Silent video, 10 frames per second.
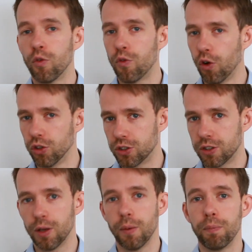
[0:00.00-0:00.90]
First,
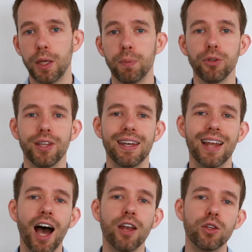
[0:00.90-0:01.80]
people did
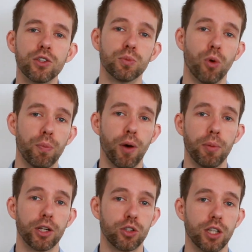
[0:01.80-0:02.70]
not use more
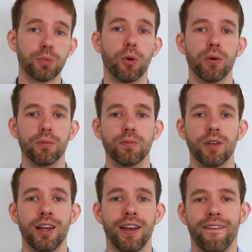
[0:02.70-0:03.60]
public transport.
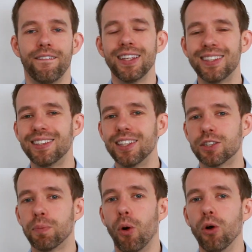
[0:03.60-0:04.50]
This is
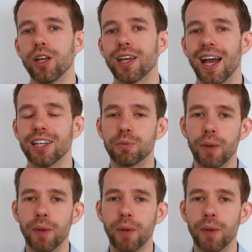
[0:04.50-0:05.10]
disappointing as